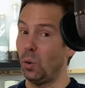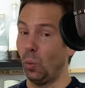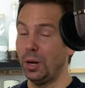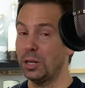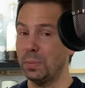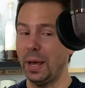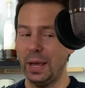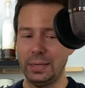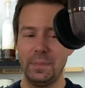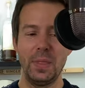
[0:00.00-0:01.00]

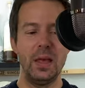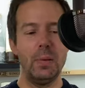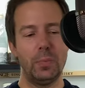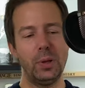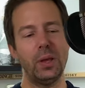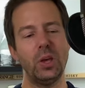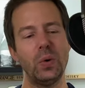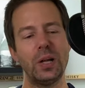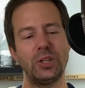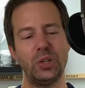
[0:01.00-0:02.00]
Winterpeg, bringing
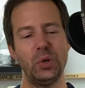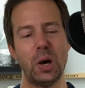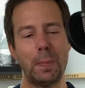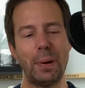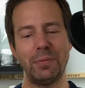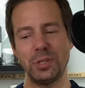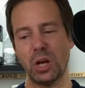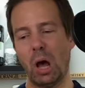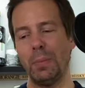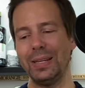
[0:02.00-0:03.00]
you a two-up of
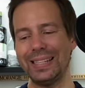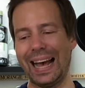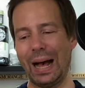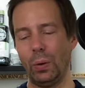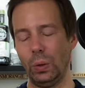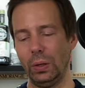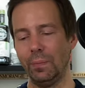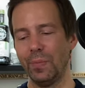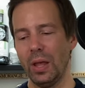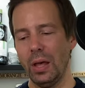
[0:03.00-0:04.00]
Tomintoul.
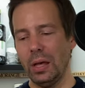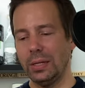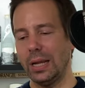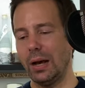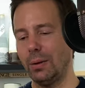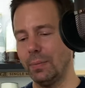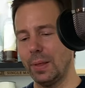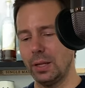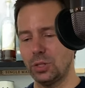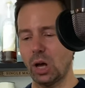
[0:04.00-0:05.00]
Now,
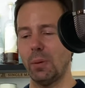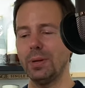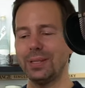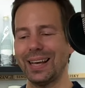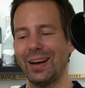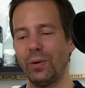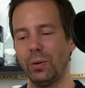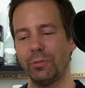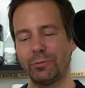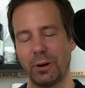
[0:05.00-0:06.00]

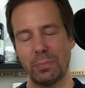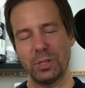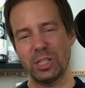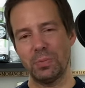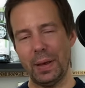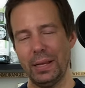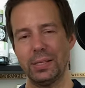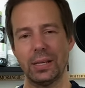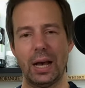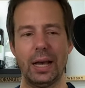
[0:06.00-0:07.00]
Tomintoul from
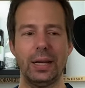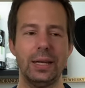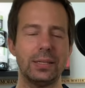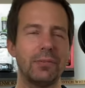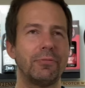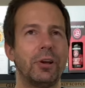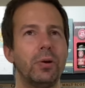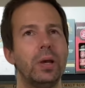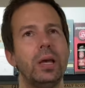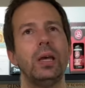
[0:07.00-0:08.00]
Speyside is a
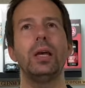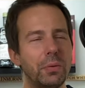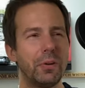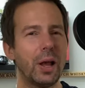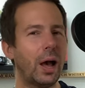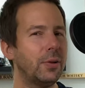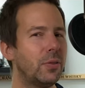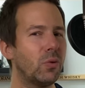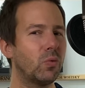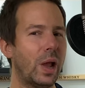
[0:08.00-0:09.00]
very, very
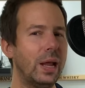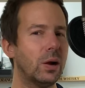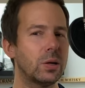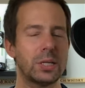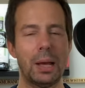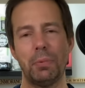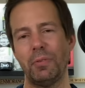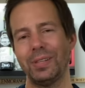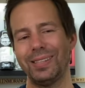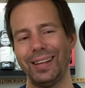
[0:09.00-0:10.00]
under-the-radar type of
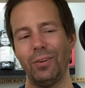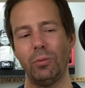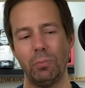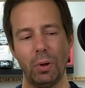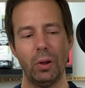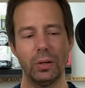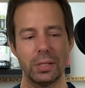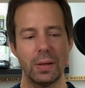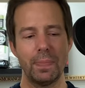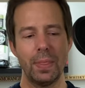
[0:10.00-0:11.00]
a single malt.